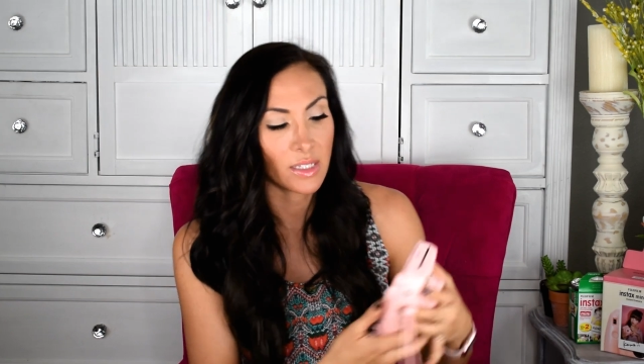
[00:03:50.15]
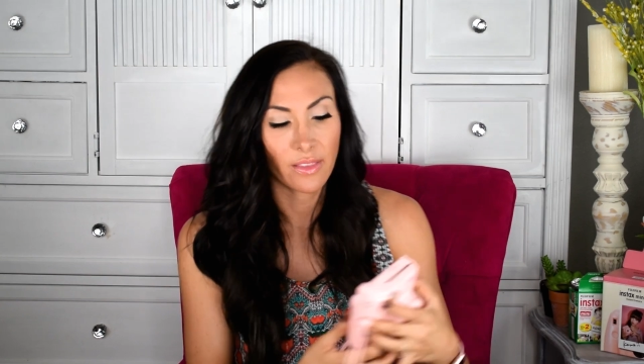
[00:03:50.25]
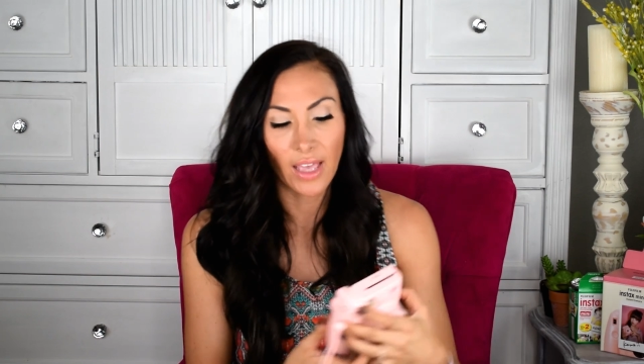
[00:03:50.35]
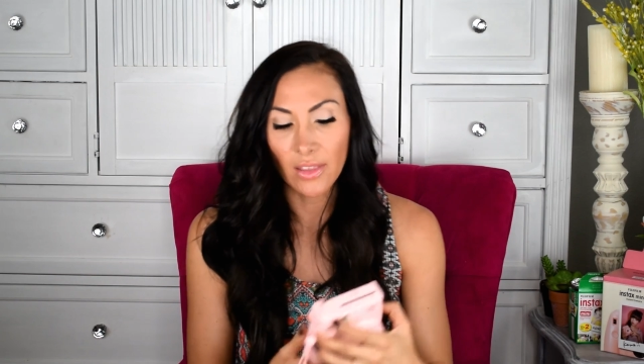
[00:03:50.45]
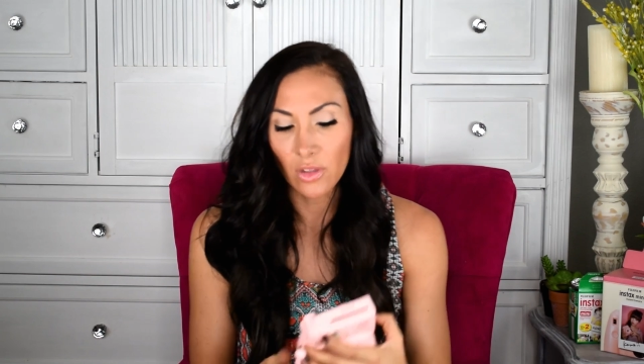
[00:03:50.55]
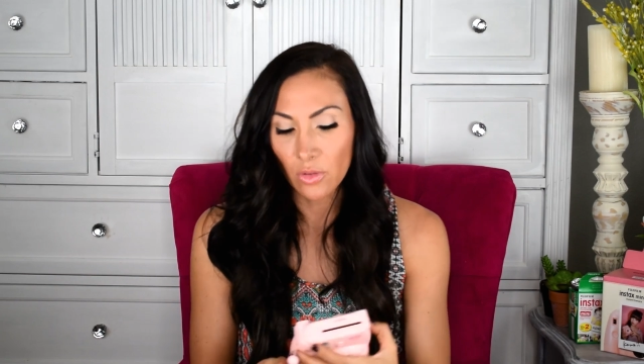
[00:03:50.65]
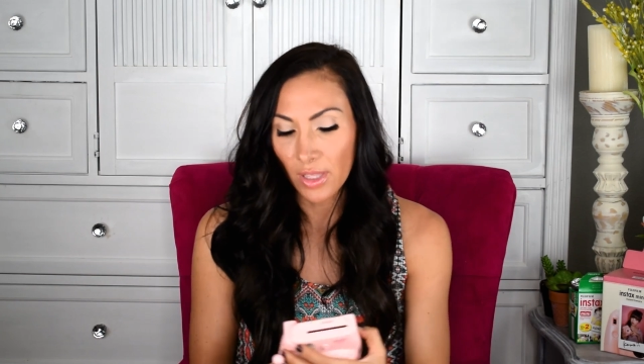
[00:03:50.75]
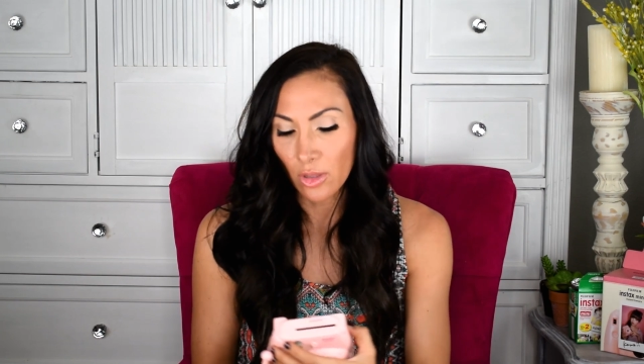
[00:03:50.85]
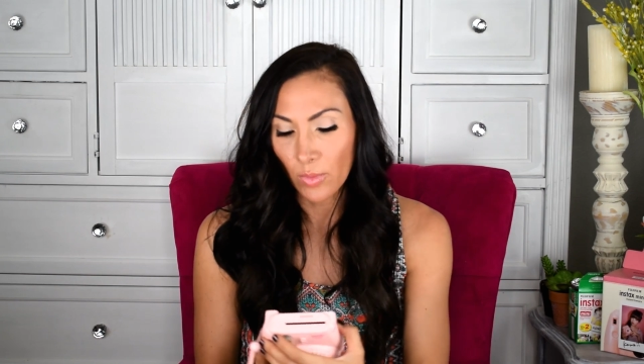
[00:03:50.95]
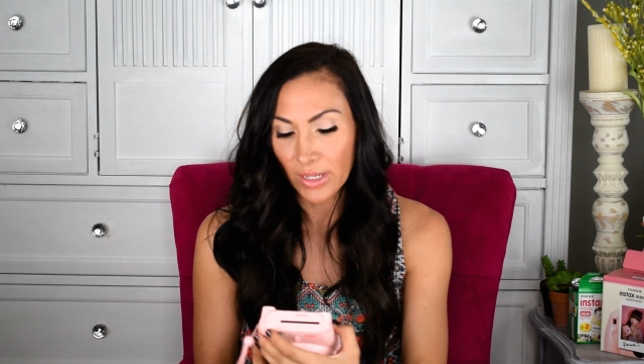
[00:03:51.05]
that little
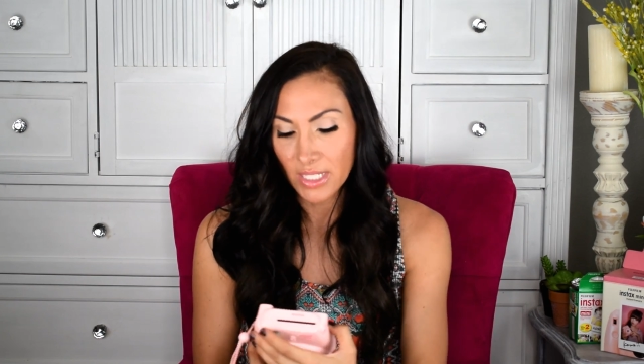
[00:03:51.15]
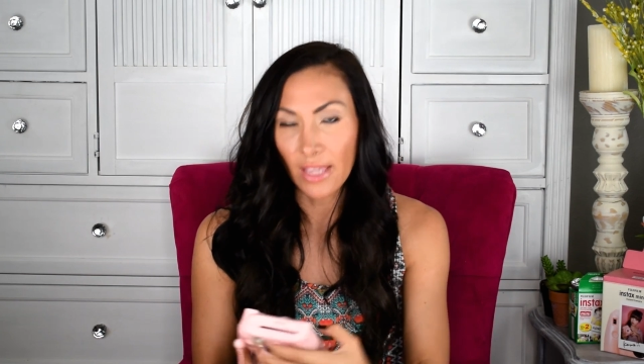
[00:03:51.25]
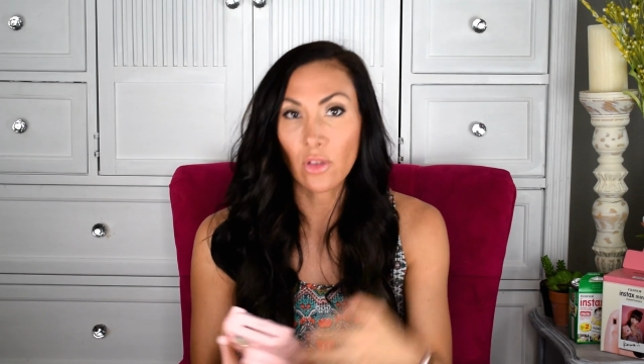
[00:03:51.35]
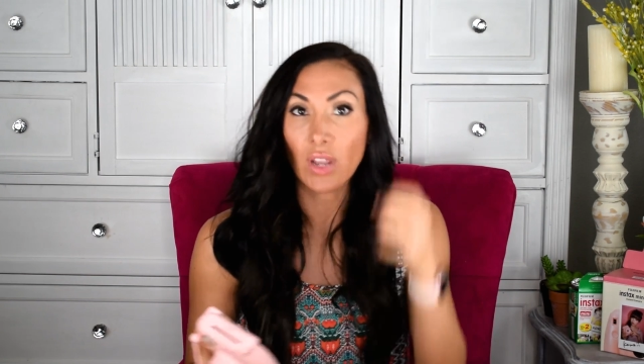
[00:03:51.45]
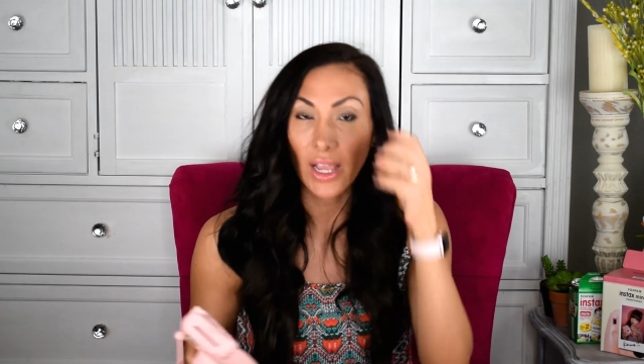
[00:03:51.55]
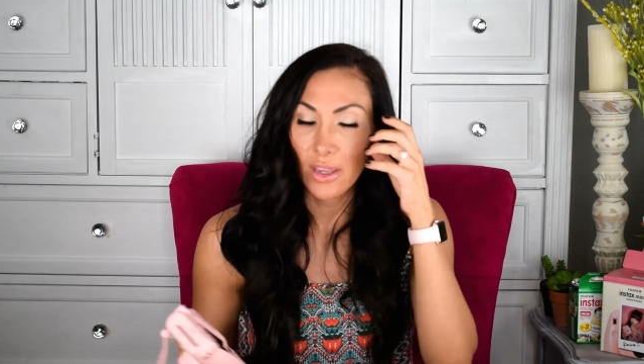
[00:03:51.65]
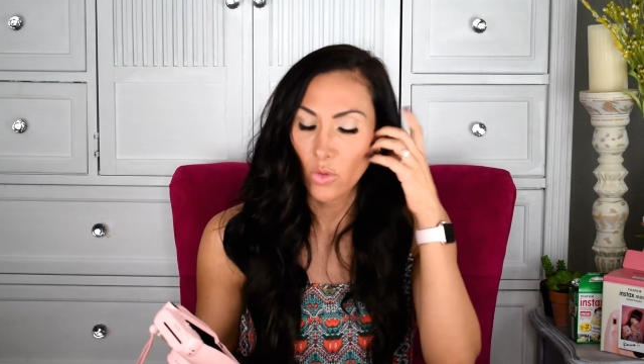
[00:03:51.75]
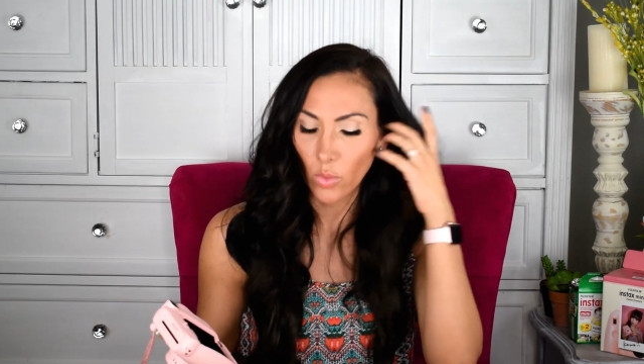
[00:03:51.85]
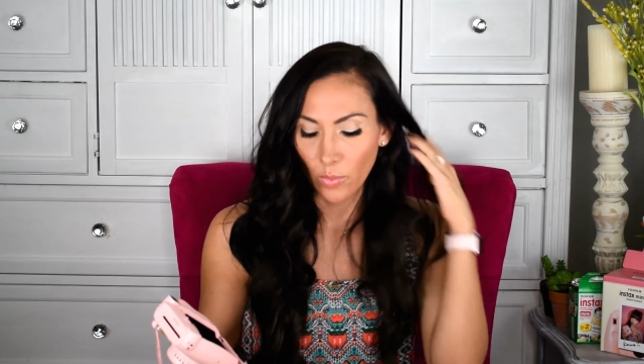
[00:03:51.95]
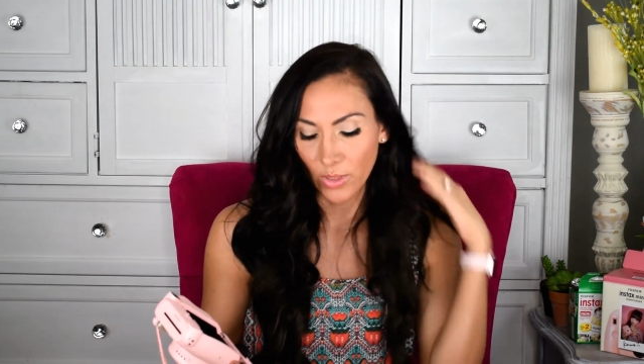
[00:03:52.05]
yellow rectangle that I
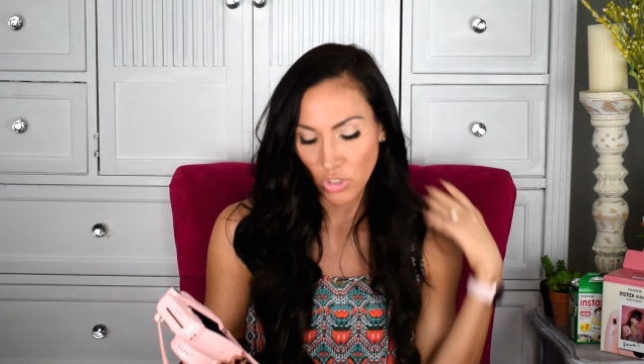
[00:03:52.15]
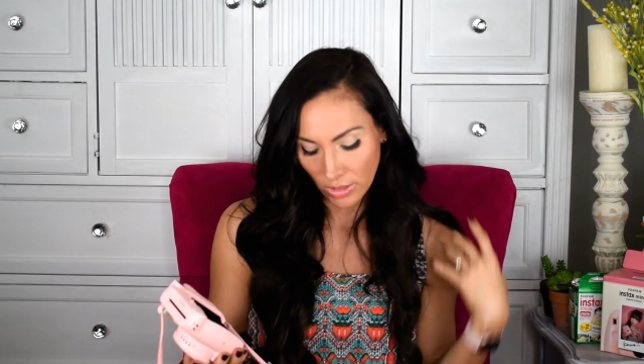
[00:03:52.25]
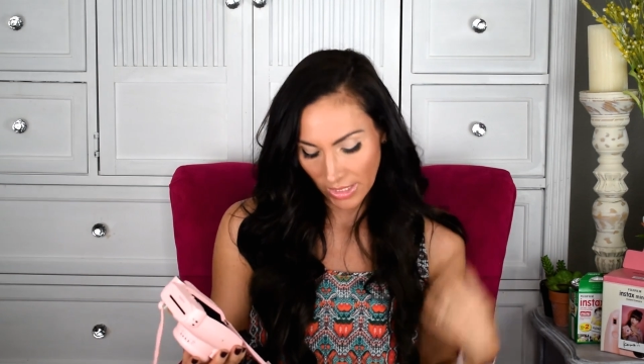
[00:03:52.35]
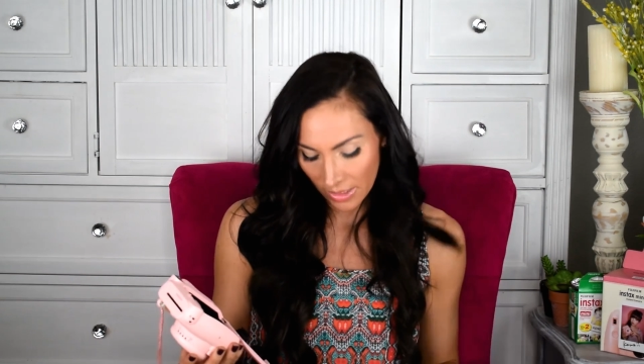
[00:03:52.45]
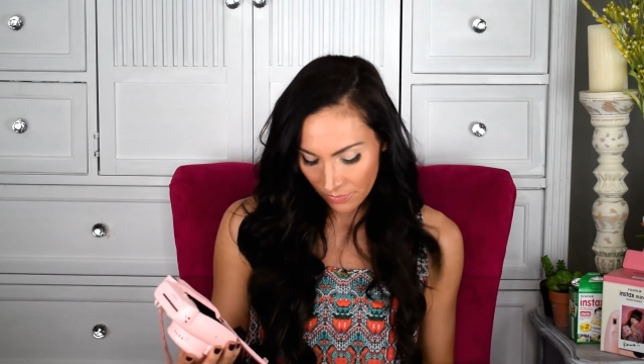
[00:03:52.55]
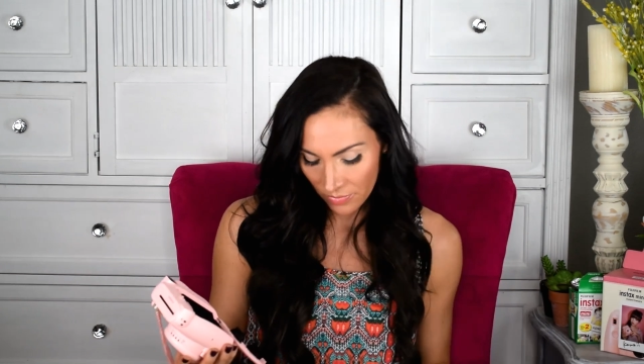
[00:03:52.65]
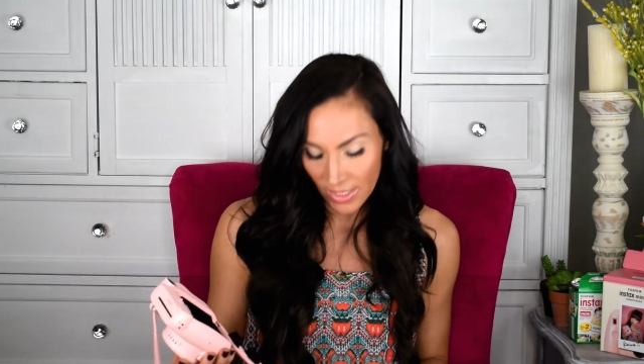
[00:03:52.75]
ignored originally